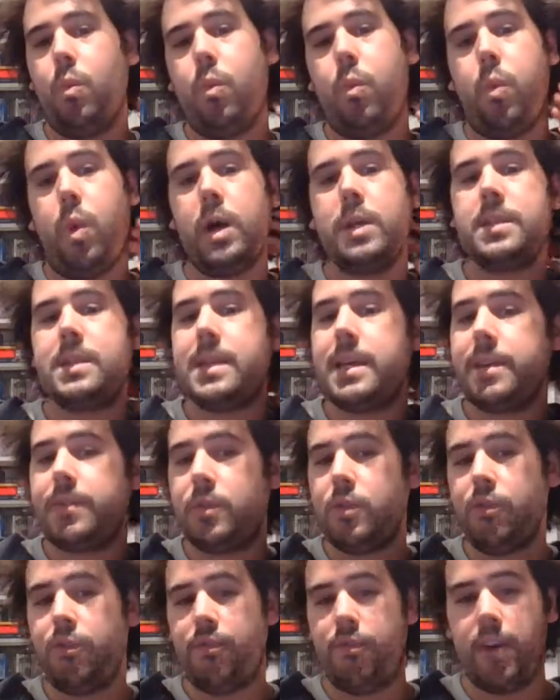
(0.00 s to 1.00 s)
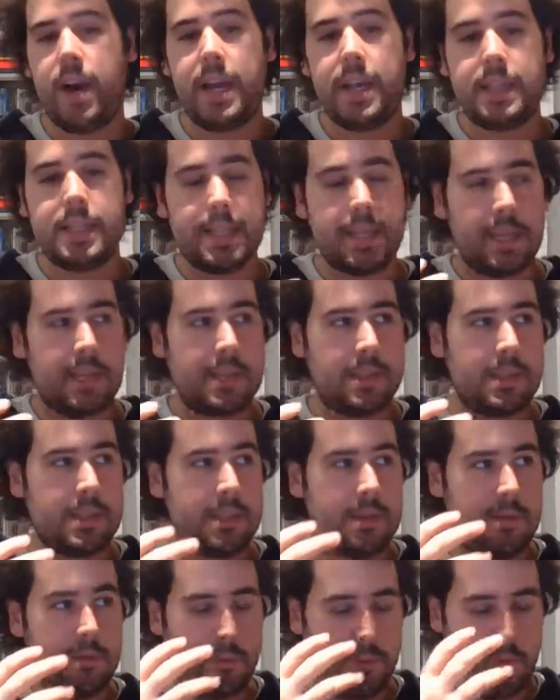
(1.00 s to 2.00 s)
once I have to fight
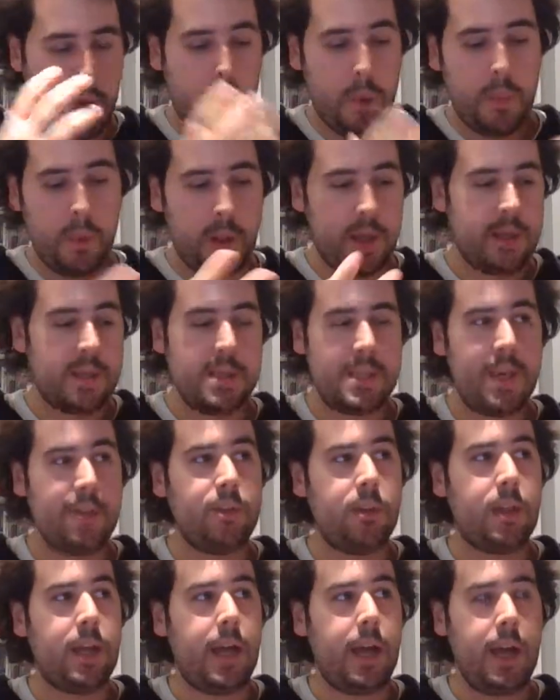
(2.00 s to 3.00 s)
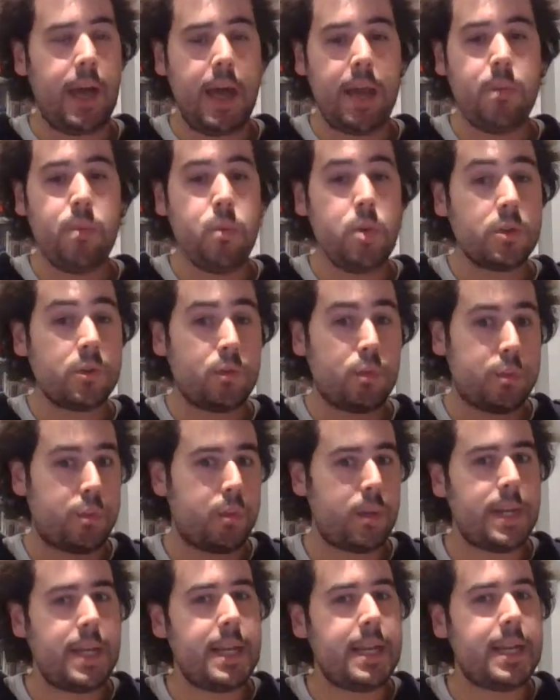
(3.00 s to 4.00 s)
against Popola and Devola, I was
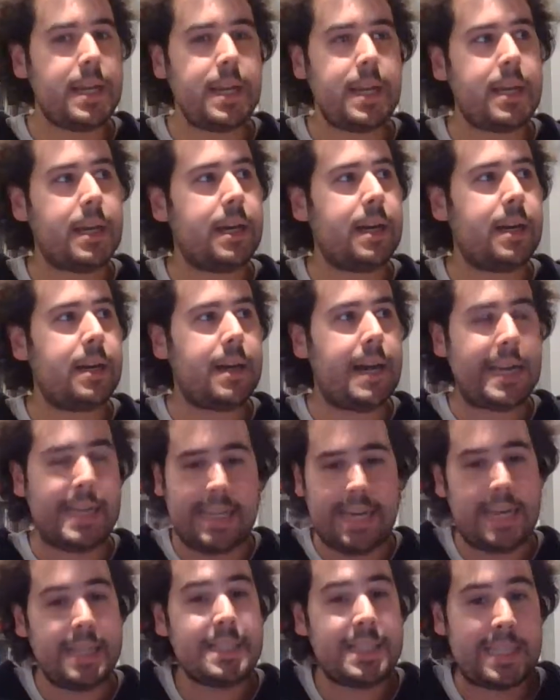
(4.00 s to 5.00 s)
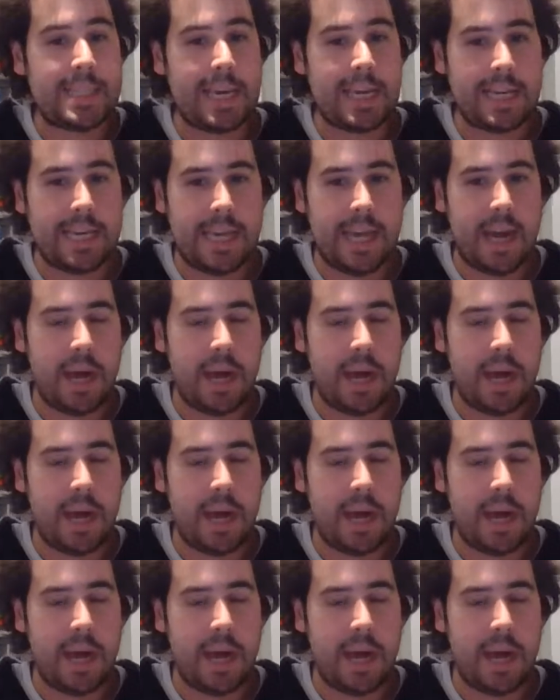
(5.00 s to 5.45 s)
really against the idea.